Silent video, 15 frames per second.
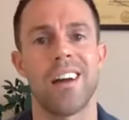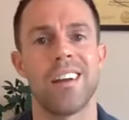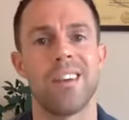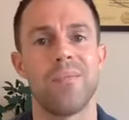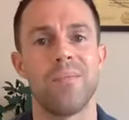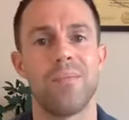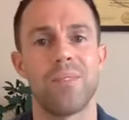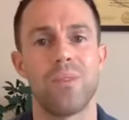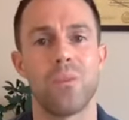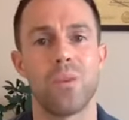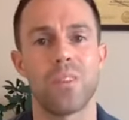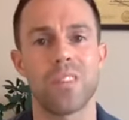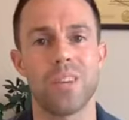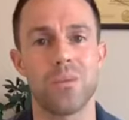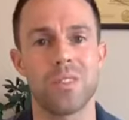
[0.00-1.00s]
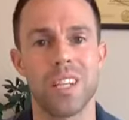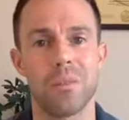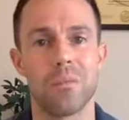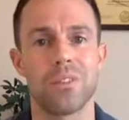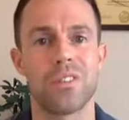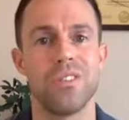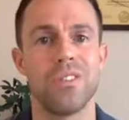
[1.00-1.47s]
And once I was
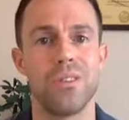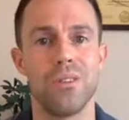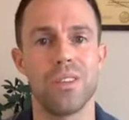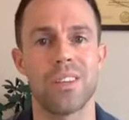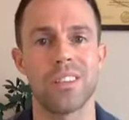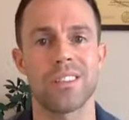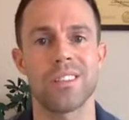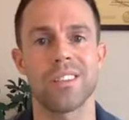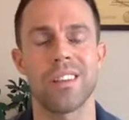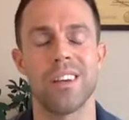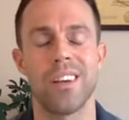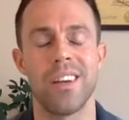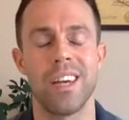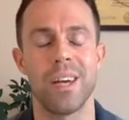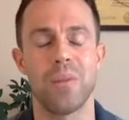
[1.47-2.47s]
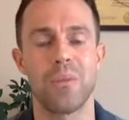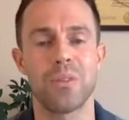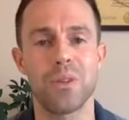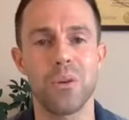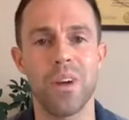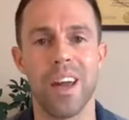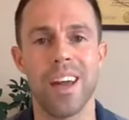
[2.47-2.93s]
able to do this, it was
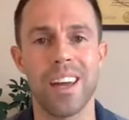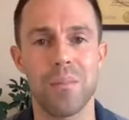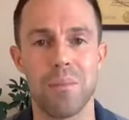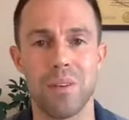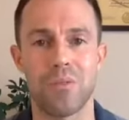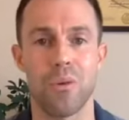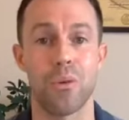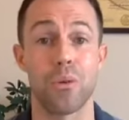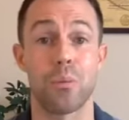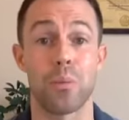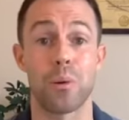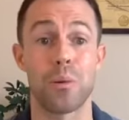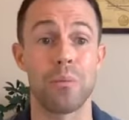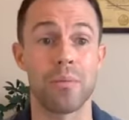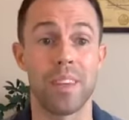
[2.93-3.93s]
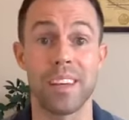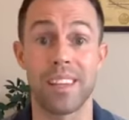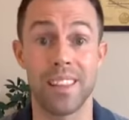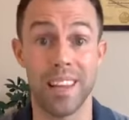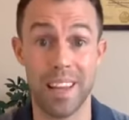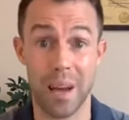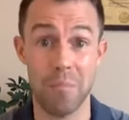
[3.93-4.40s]
okay to be vulnerable,
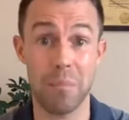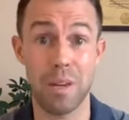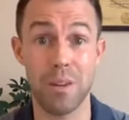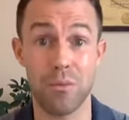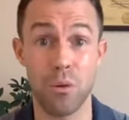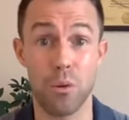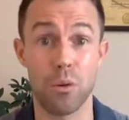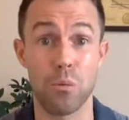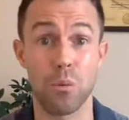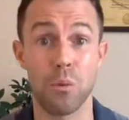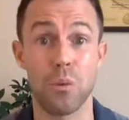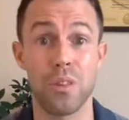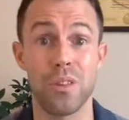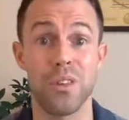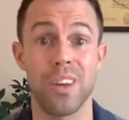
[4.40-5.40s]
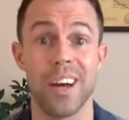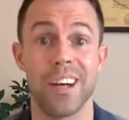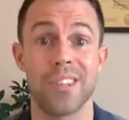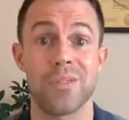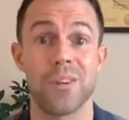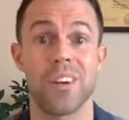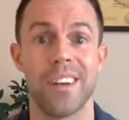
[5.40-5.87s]
like I'm being vulnerable with you
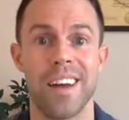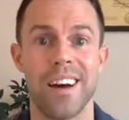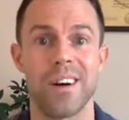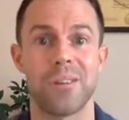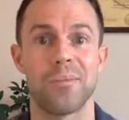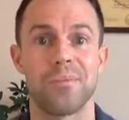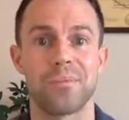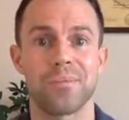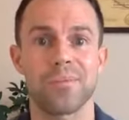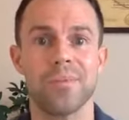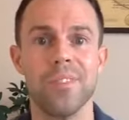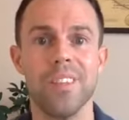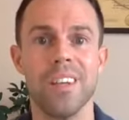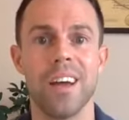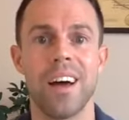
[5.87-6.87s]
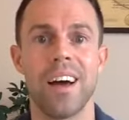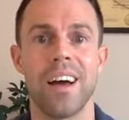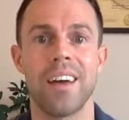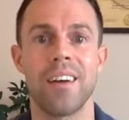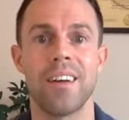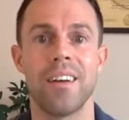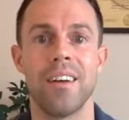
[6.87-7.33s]
guys right now.
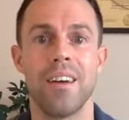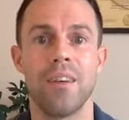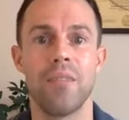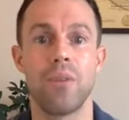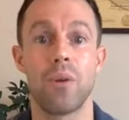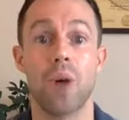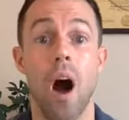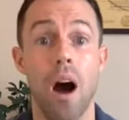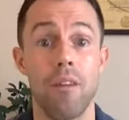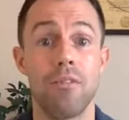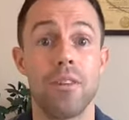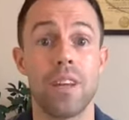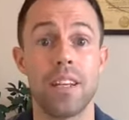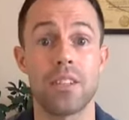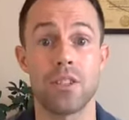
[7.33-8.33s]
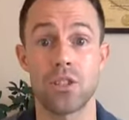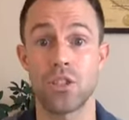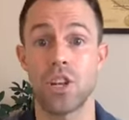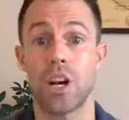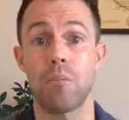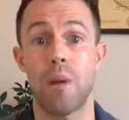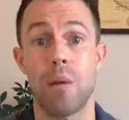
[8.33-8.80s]
I feel confident to
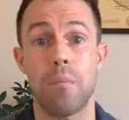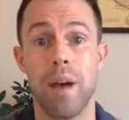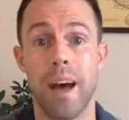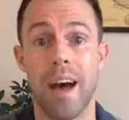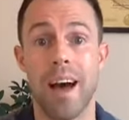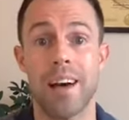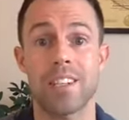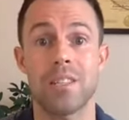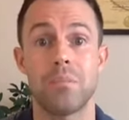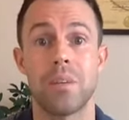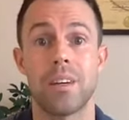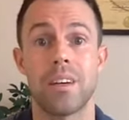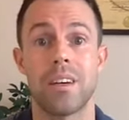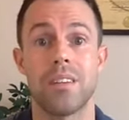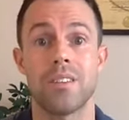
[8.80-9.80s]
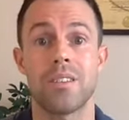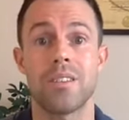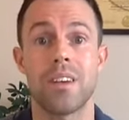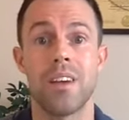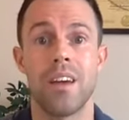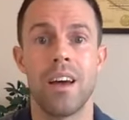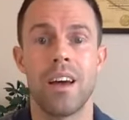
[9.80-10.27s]
share my past because
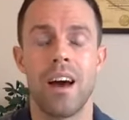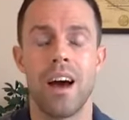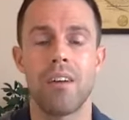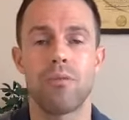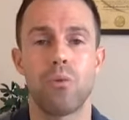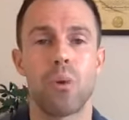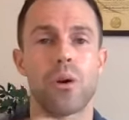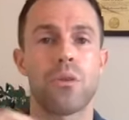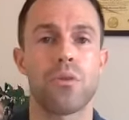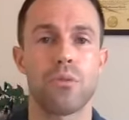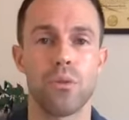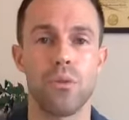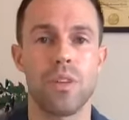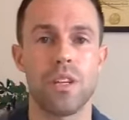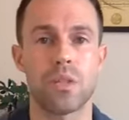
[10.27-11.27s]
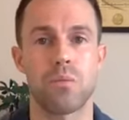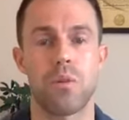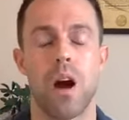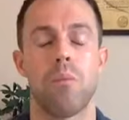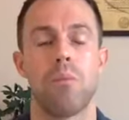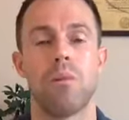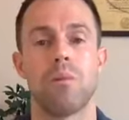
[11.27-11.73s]
I've worked through these
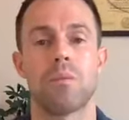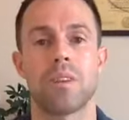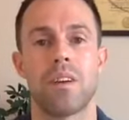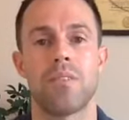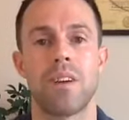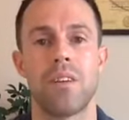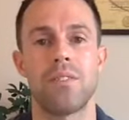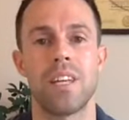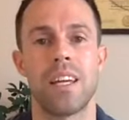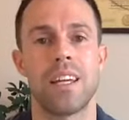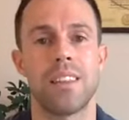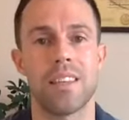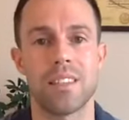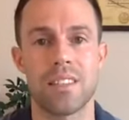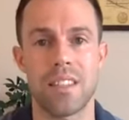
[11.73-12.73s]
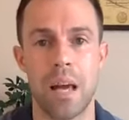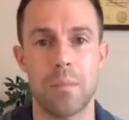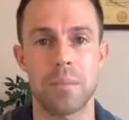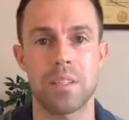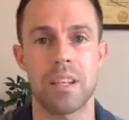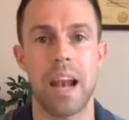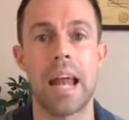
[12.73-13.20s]
problems. I've taken the steps
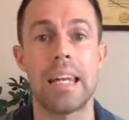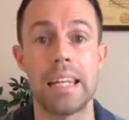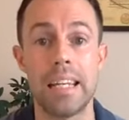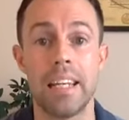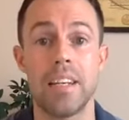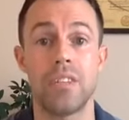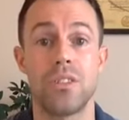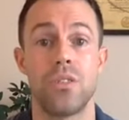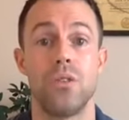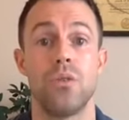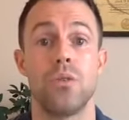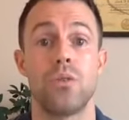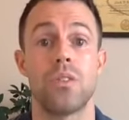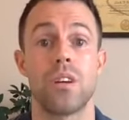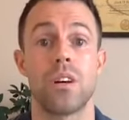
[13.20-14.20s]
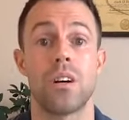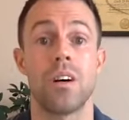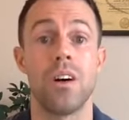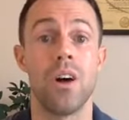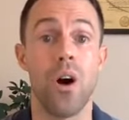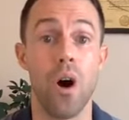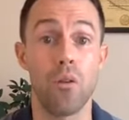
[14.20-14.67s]
that I needed to
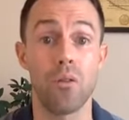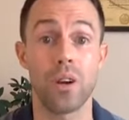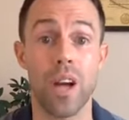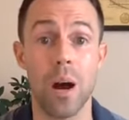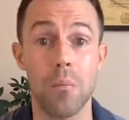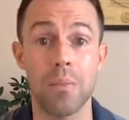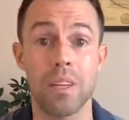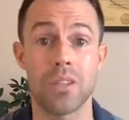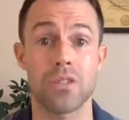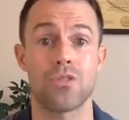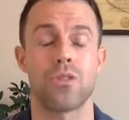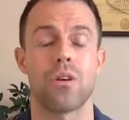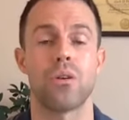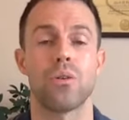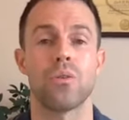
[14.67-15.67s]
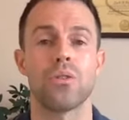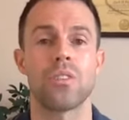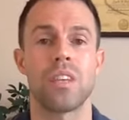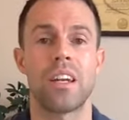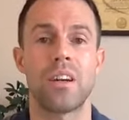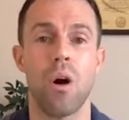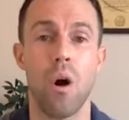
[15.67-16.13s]
overcome these struggles.
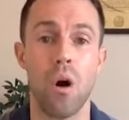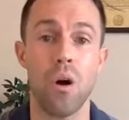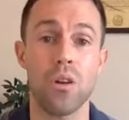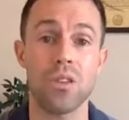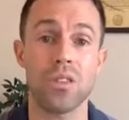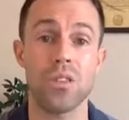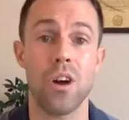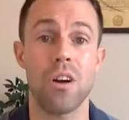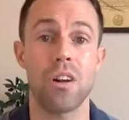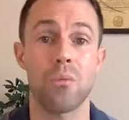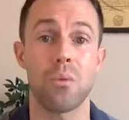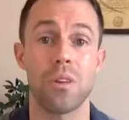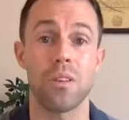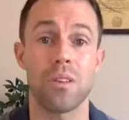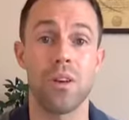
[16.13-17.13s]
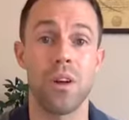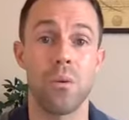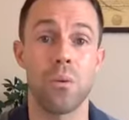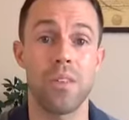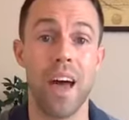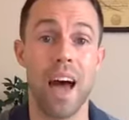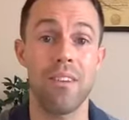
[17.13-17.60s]
And it all started
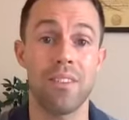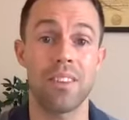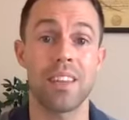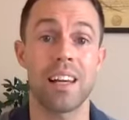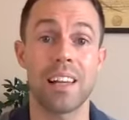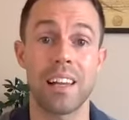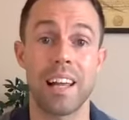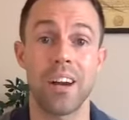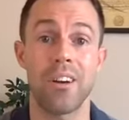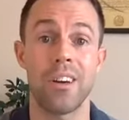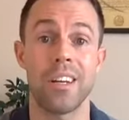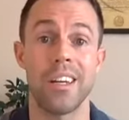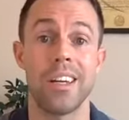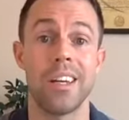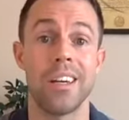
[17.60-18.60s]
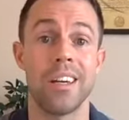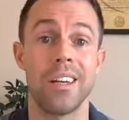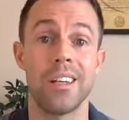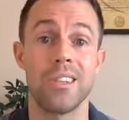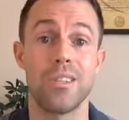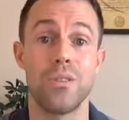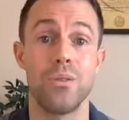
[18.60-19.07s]
with having the clarity
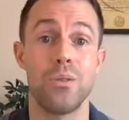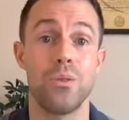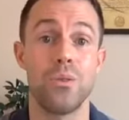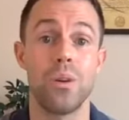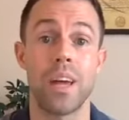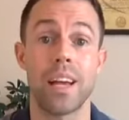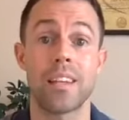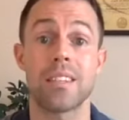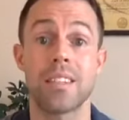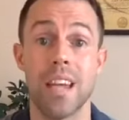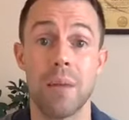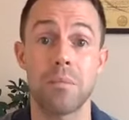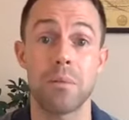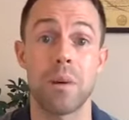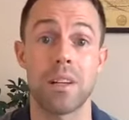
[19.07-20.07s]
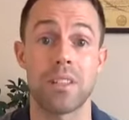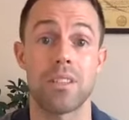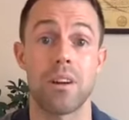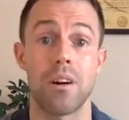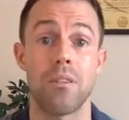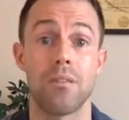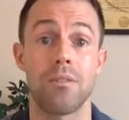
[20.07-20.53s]
to accept
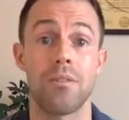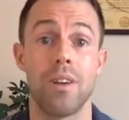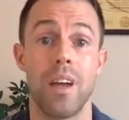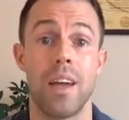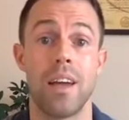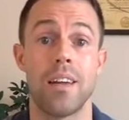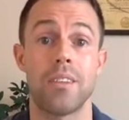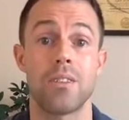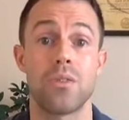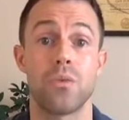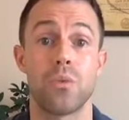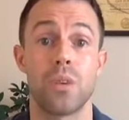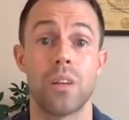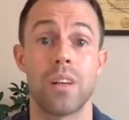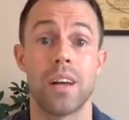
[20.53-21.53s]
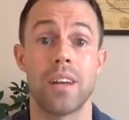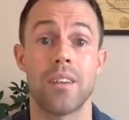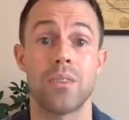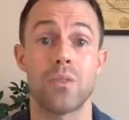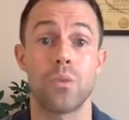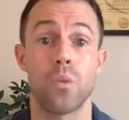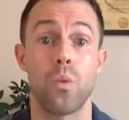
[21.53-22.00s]
myself and to
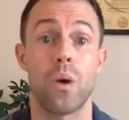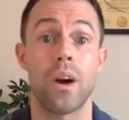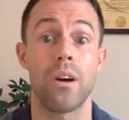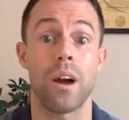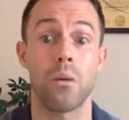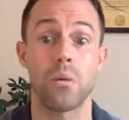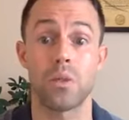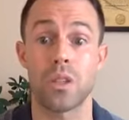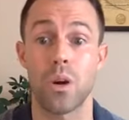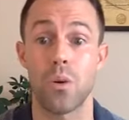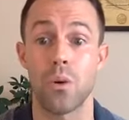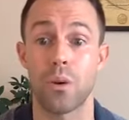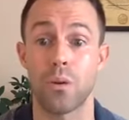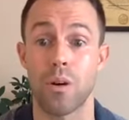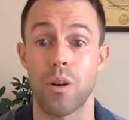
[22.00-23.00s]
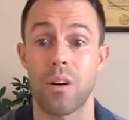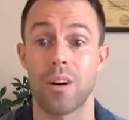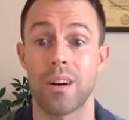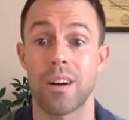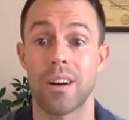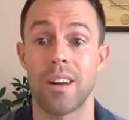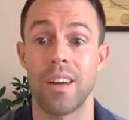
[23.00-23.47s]
realize where I was going wrong.